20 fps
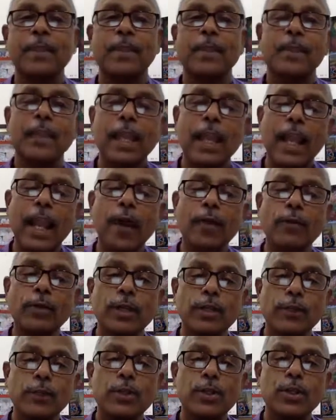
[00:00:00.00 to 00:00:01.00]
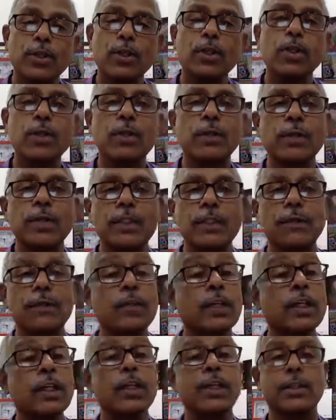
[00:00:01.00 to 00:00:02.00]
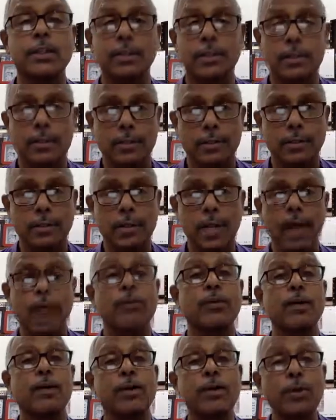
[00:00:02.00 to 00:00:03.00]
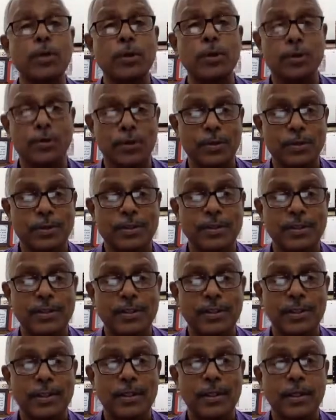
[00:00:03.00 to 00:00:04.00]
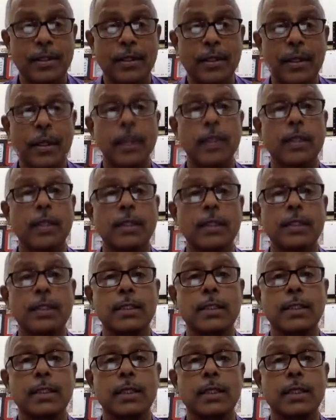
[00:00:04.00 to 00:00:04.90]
The love that we show towards our teachers, our gurus, is